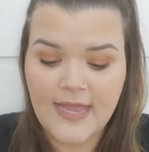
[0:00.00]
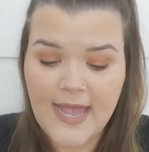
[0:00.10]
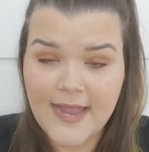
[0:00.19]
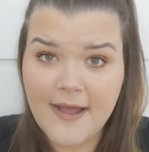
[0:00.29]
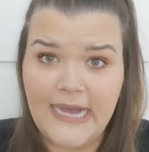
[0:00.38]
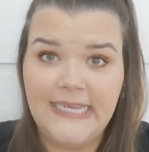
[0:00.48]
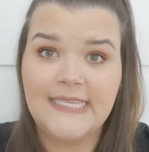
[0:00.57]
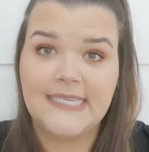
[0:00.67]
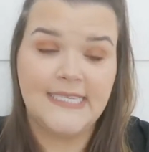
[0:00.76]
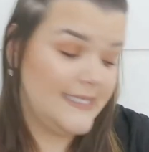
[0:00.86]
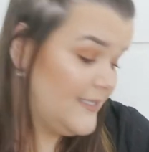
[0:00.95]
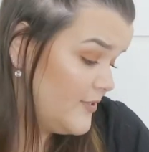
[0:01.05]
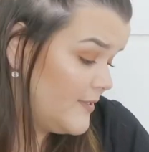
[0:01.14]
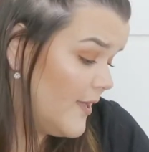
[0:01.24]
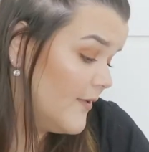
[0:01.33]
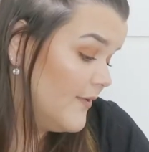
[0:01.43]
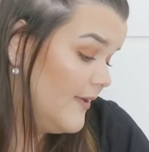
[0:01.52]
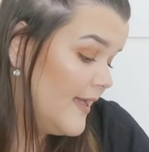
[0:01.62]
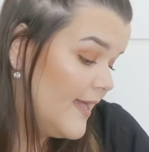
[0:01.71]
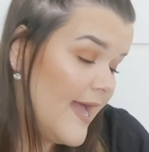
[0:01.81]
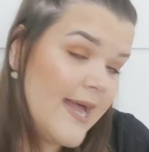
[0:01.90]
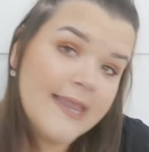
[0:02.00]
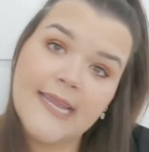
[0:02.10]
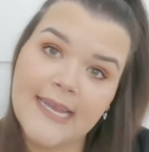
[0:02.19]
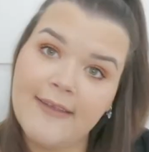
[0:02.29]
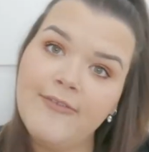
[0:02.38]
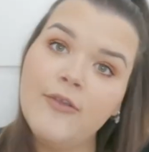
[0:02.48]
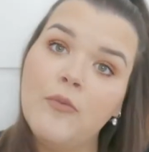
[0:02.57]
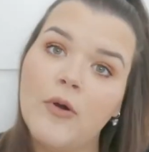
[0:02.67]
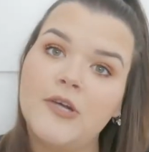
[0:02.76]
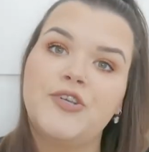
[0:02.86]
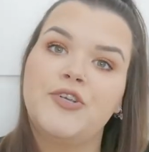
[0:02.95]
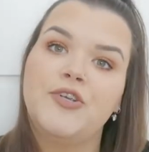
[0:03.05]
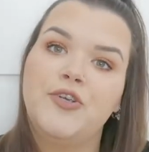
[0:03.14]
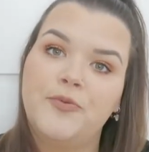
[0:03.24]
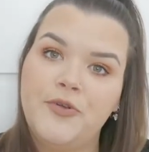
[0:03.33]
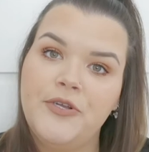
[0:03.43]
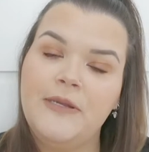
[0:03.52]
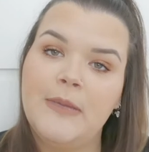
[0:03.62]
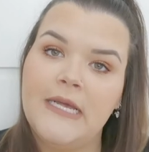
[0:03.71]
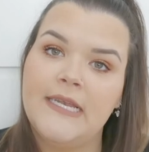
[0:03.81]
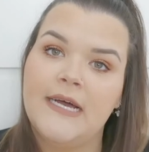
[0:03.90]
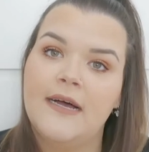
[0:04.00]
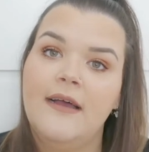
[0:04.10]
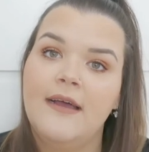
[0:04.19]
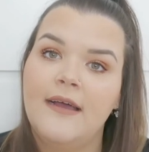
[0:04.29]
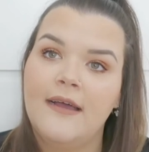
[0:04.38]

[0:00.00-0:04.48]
And guys, did you know that if you wash your beauty blender